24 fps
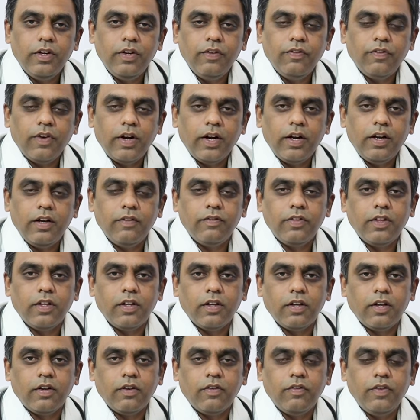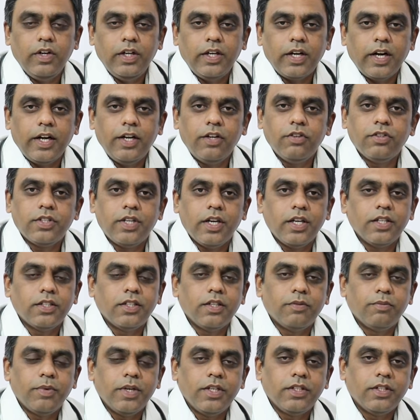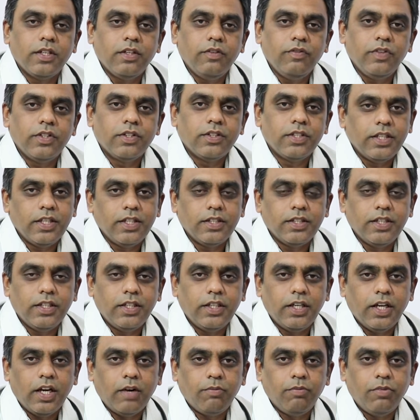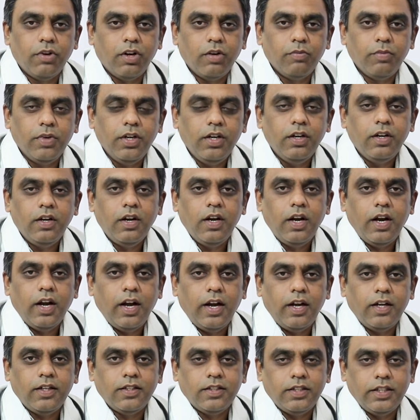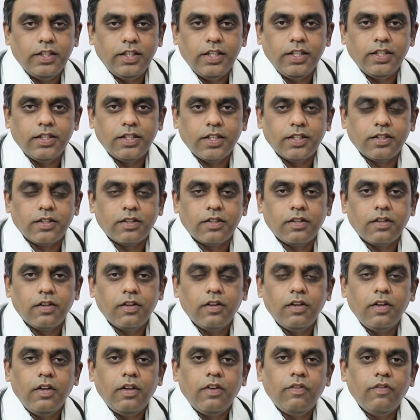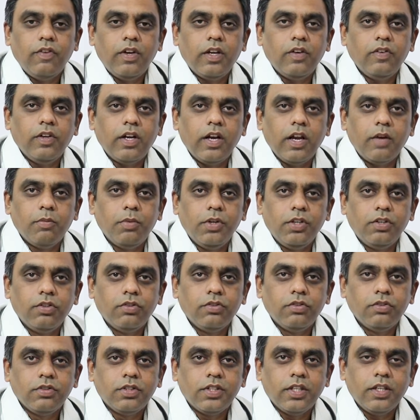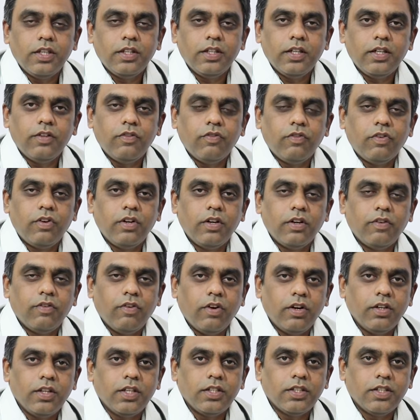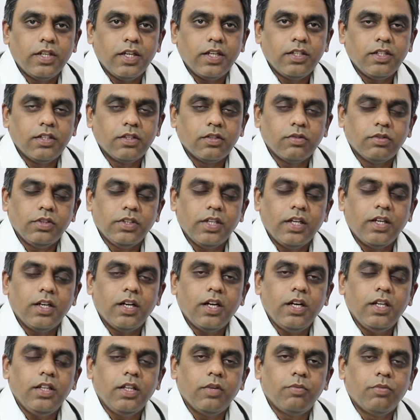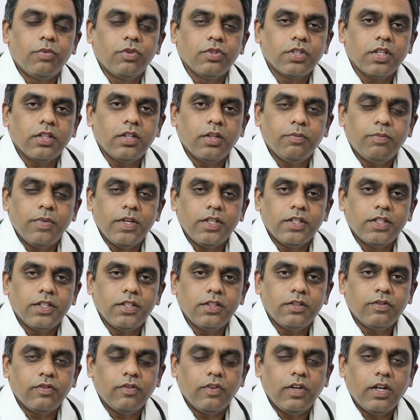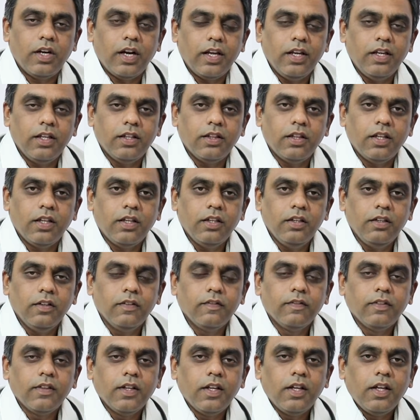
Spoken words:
we try to stage the patient with CECT abdomen and CT chest, where we are able to see that what the stage is. Generally, the most of the patients will lie in the